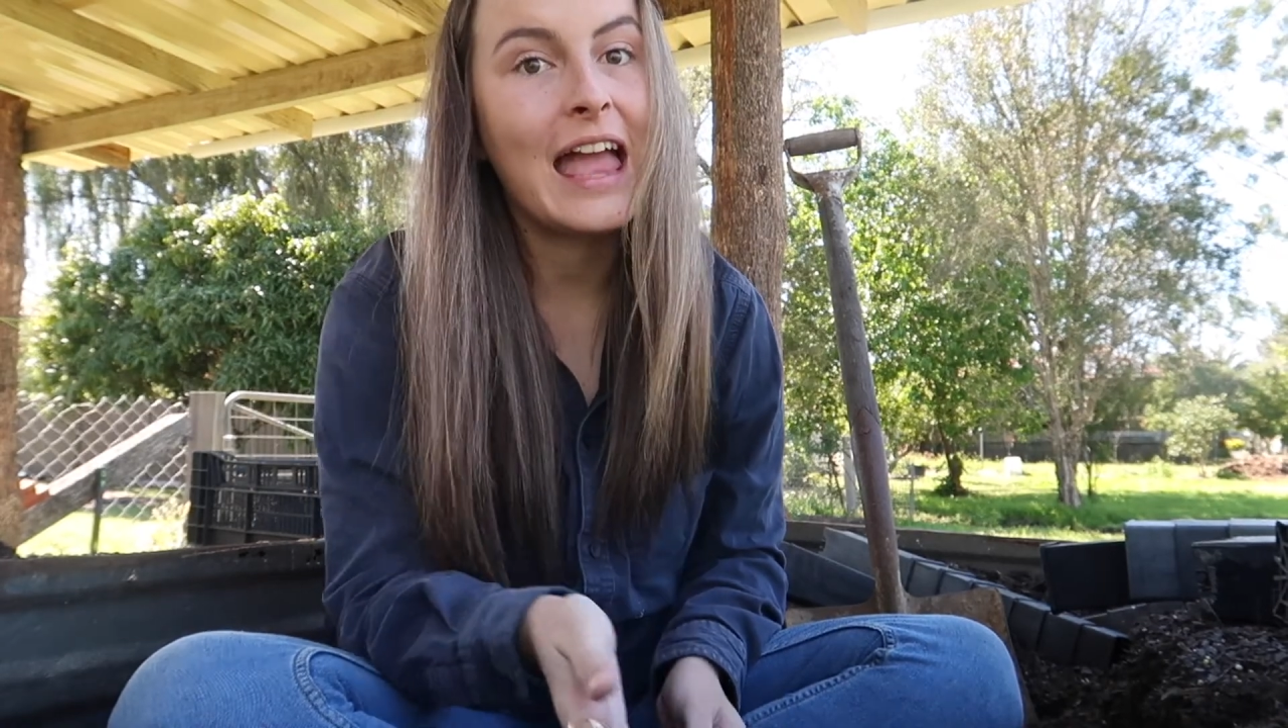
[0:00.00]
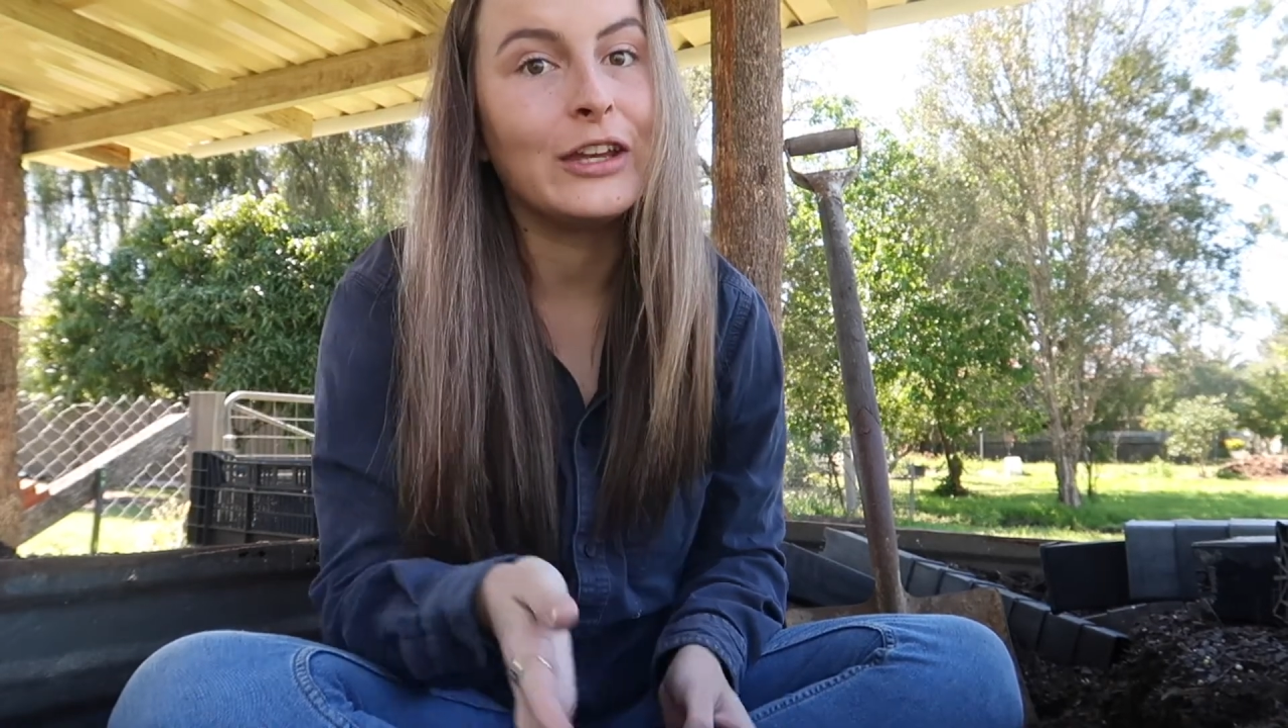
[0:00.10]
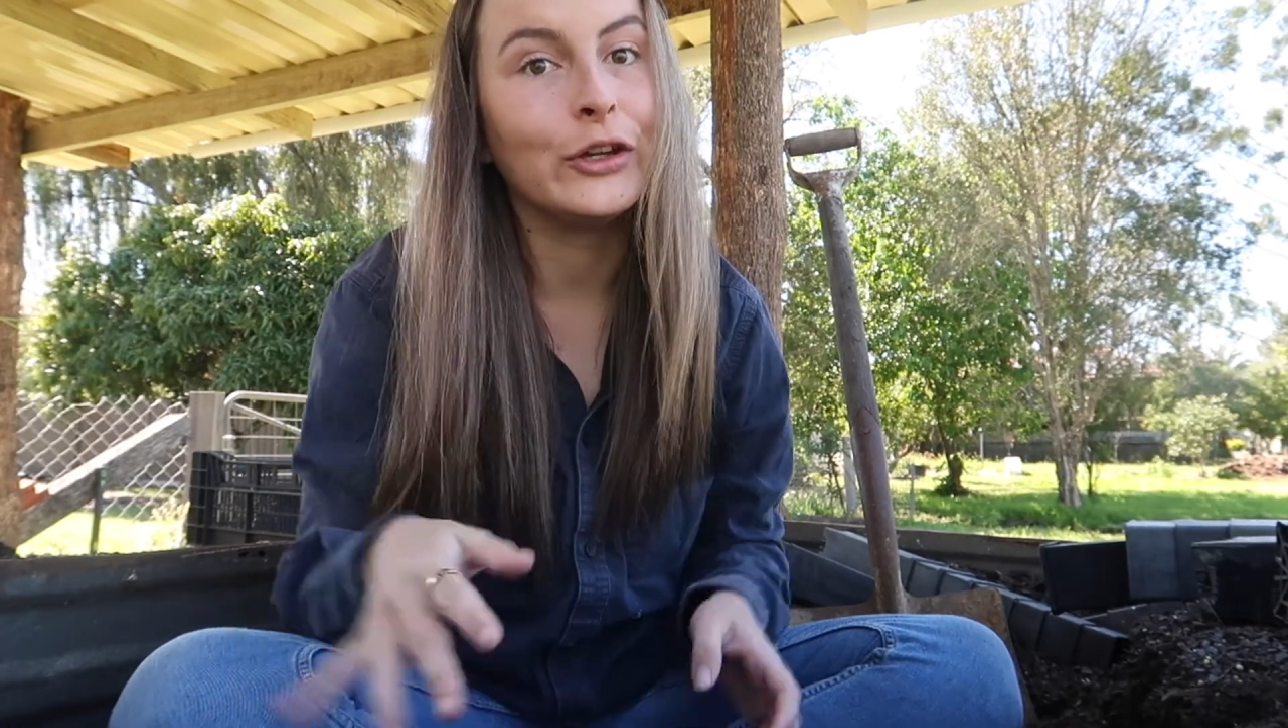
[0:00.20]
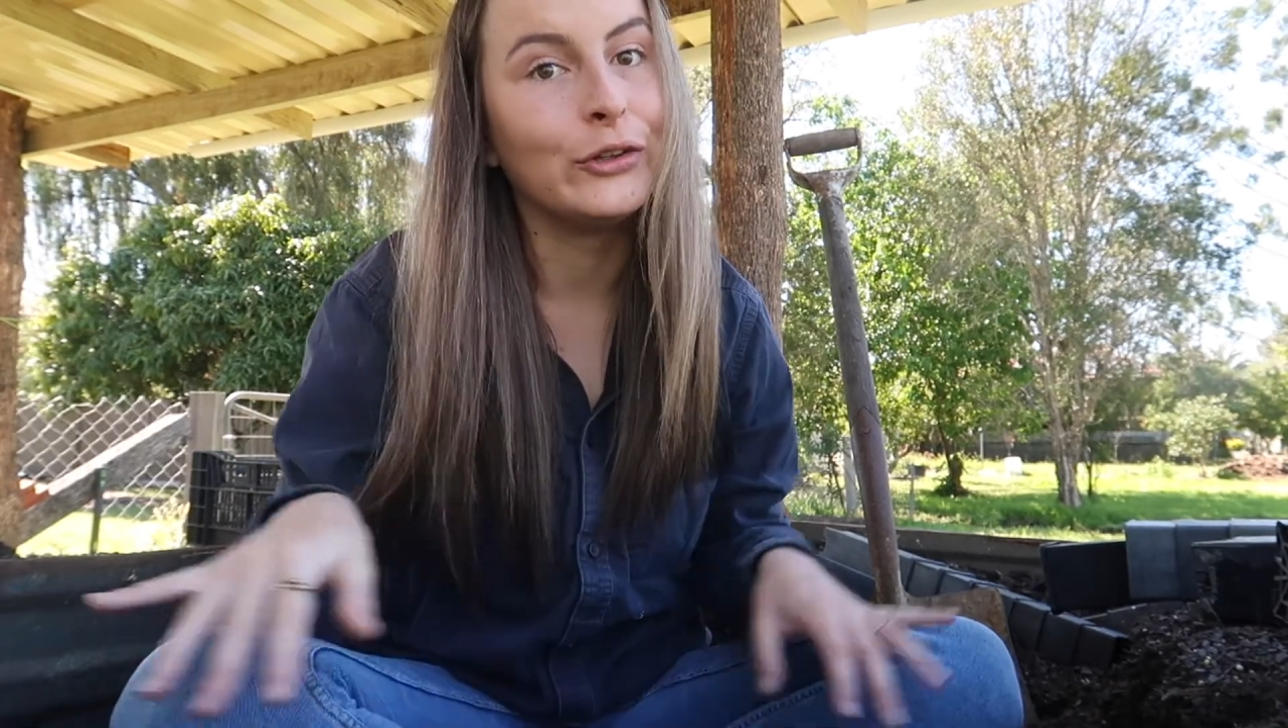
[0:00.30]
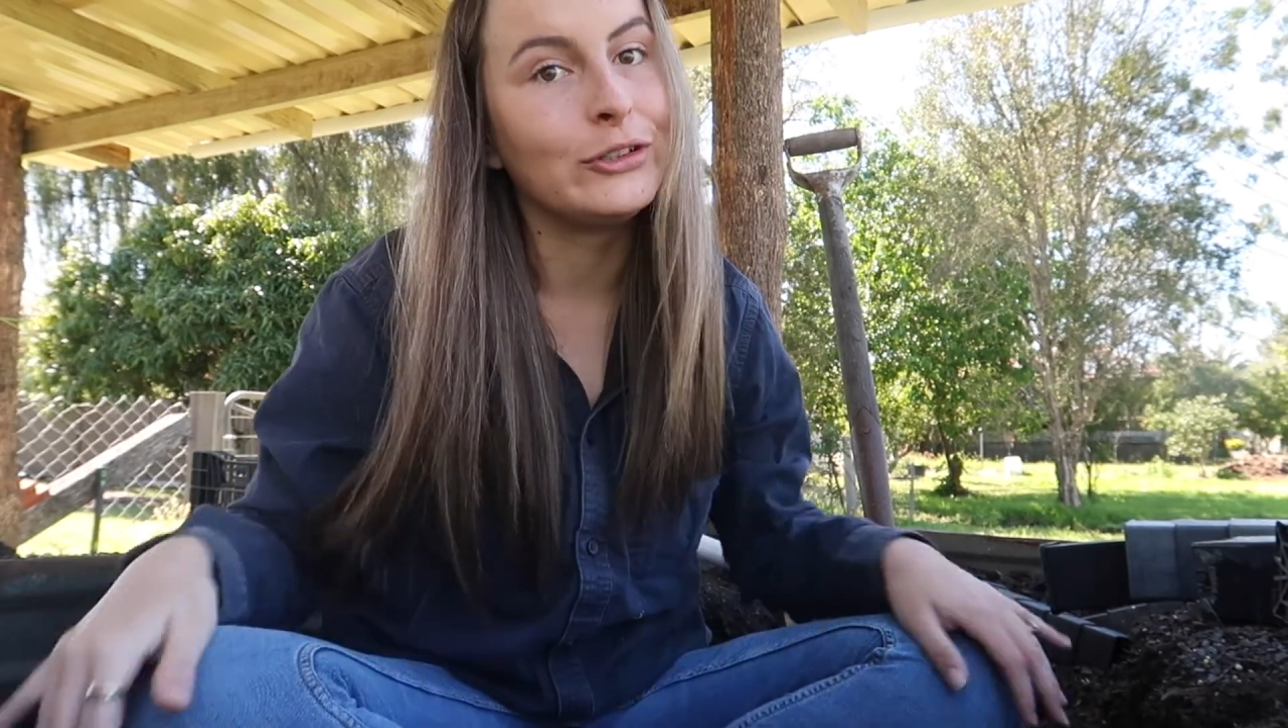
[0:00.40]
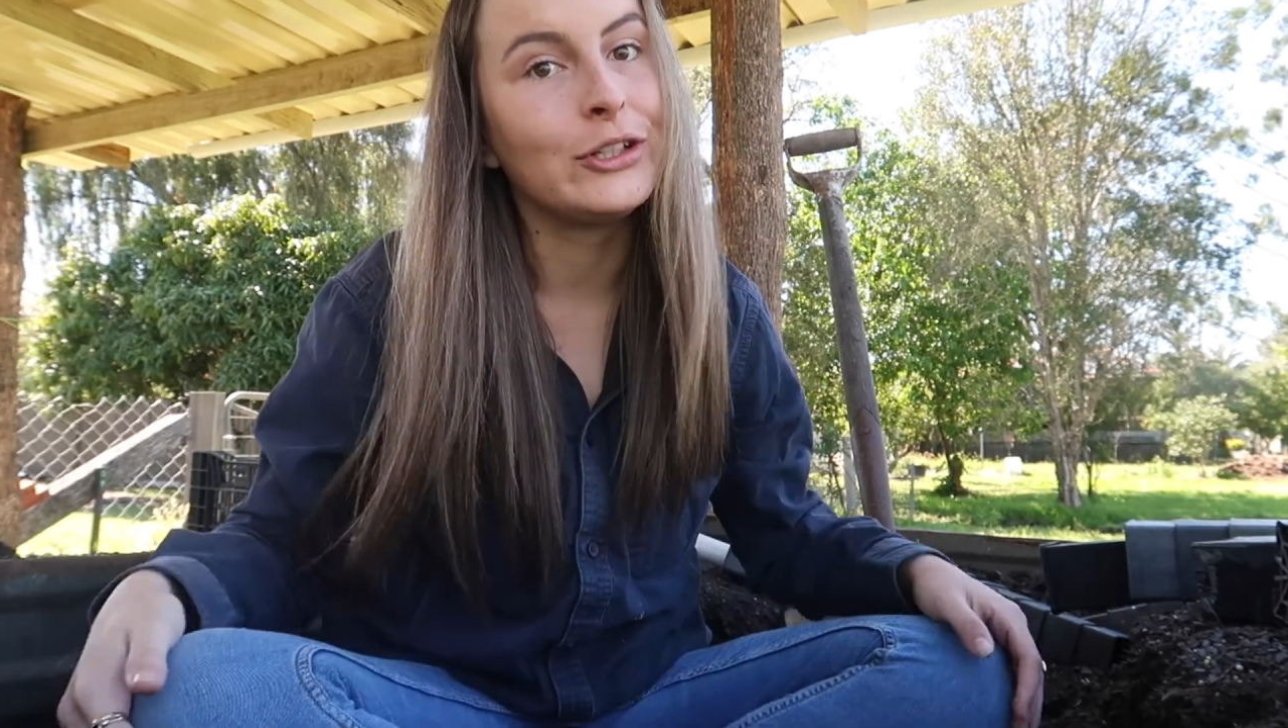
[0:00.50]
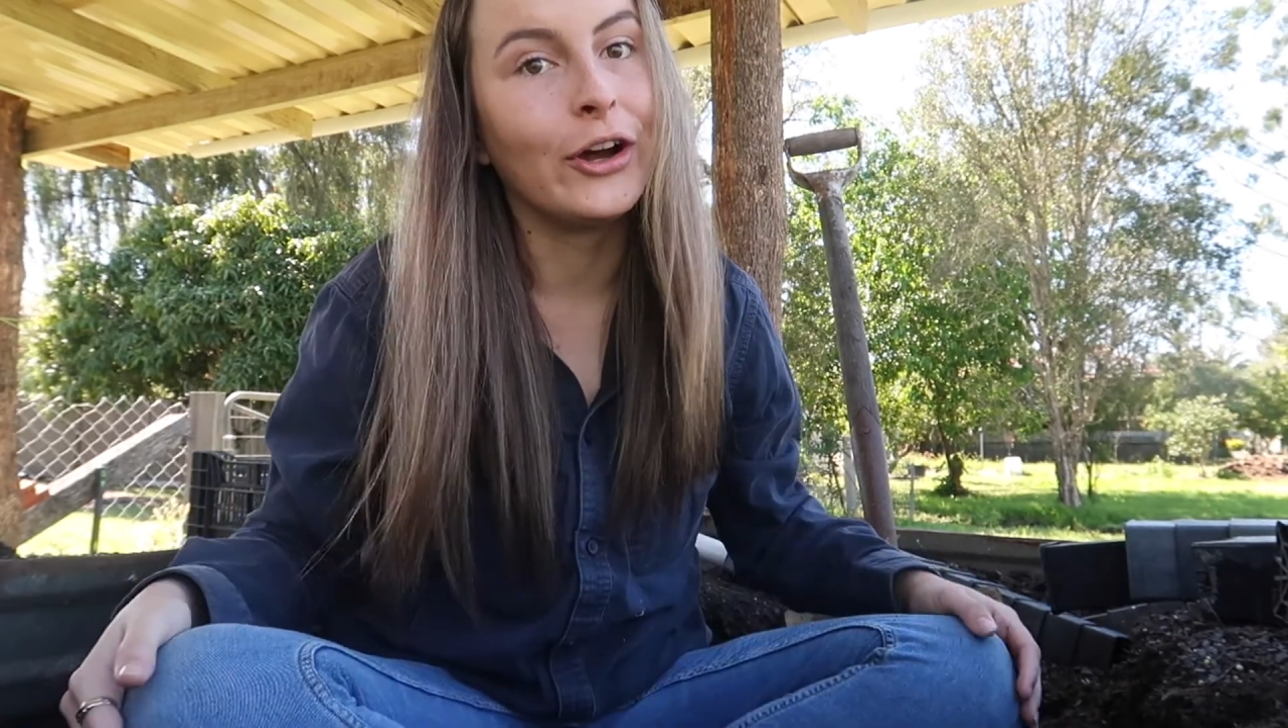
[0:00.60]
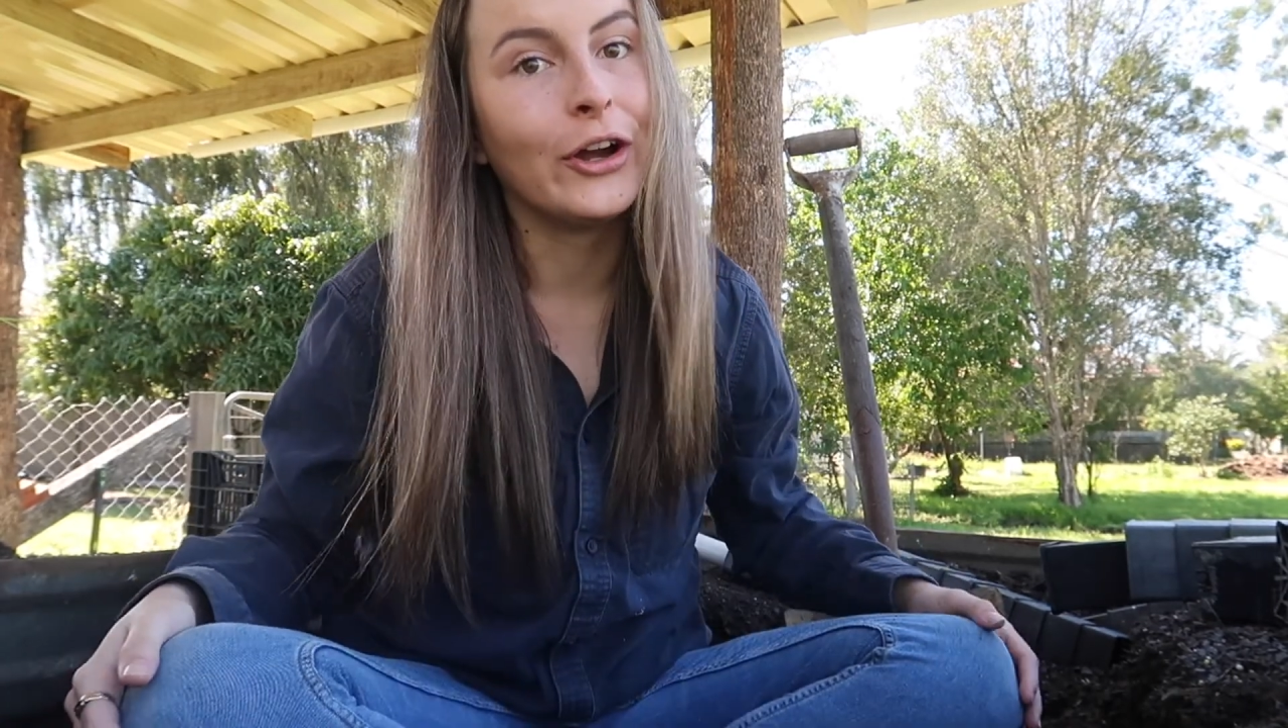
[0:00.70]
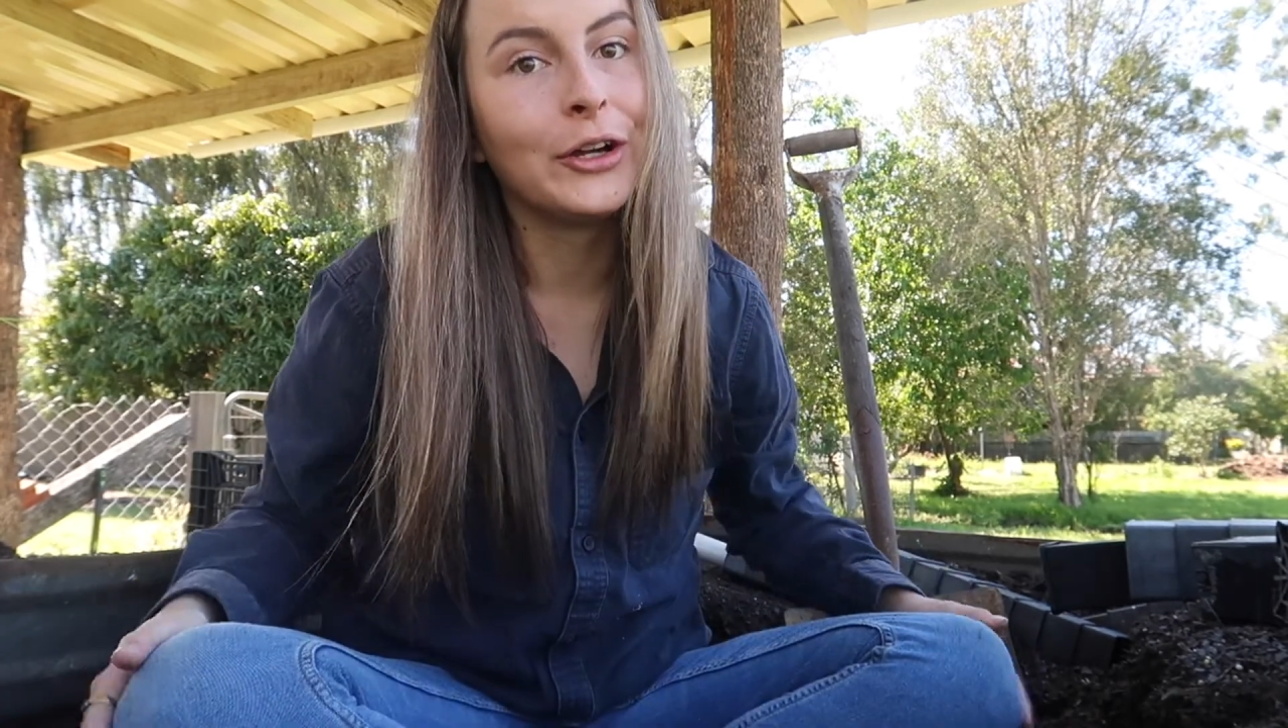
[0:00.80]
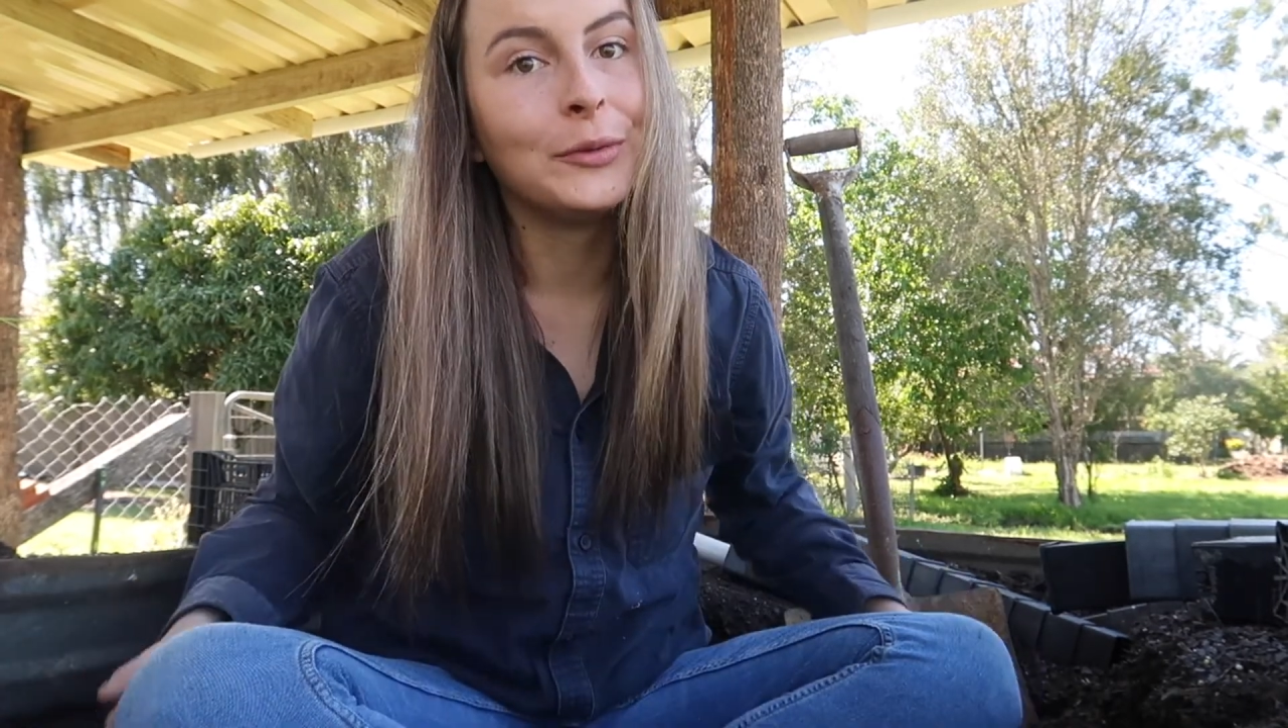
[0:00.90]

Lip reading: and you're good to go.